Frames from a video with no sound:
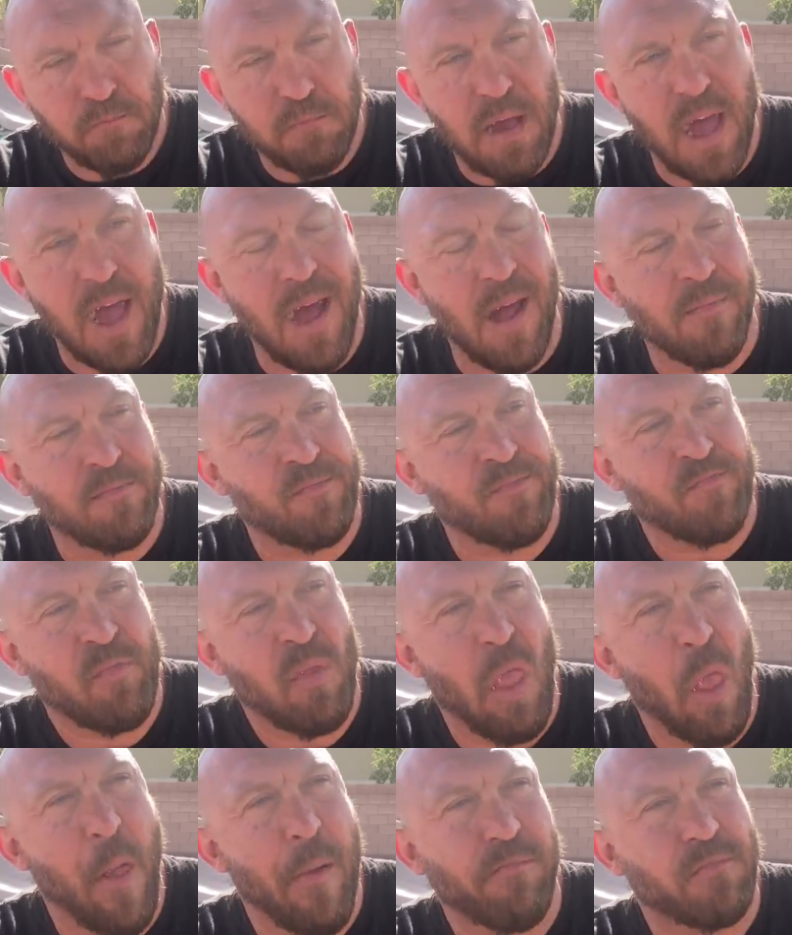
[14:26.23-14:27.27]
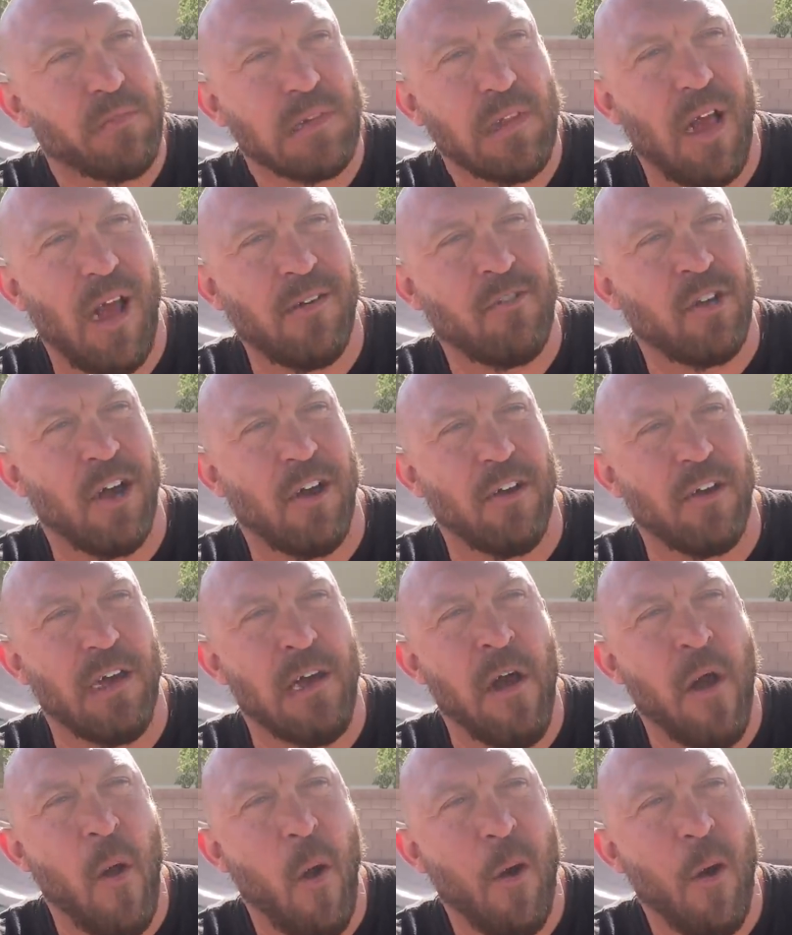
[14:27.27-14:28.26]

Man, I tell you,